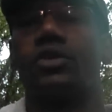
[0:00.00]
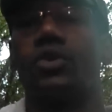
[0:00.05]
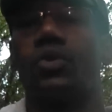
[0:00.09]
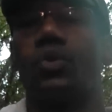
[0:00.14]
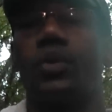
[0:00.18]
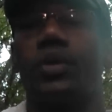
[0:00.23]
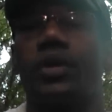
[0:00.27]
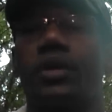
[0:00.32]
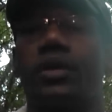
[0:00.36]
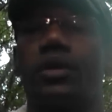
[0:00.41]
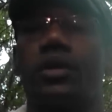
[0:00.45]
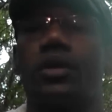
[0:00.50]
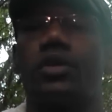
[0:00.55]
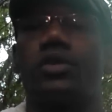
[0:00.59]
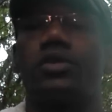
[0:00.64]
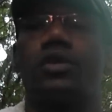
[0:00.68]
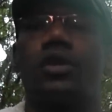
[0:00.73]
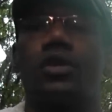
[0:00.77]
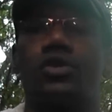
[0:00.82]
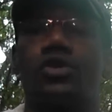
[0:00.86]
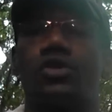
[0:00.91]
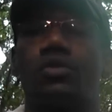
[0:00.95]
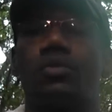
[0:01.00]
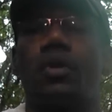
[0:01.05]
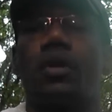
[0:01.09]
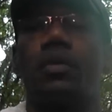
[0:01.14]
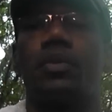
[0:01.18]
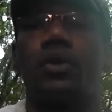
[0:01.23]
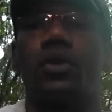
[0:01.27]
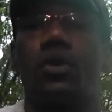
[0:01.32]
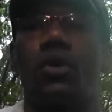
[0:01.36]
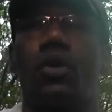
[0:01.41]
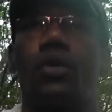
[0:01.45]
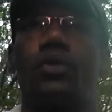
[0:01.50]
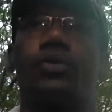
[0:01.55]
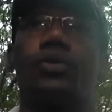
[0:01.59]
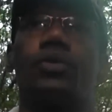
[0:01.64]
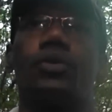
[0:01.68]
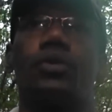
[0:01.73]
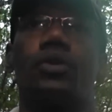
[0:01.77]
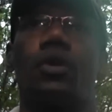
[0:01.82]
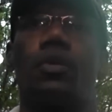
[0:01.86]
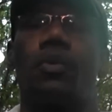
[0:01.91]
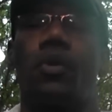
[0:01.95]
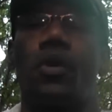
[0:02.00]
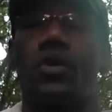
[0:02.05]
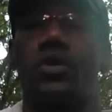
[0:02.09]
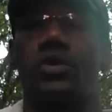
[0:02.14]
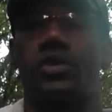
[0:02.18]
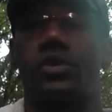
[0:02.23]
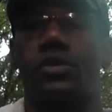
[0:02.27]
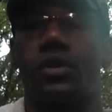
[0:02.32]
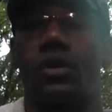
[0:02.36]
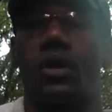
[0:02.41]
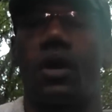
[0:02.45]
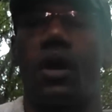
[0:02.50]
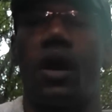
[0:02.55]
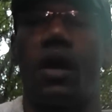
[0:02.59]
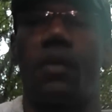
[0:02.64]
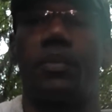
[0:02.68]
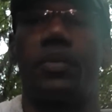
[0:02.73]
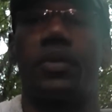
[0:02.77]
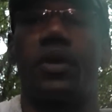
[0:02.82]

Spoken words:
to what it is that you may be going through in your personal life,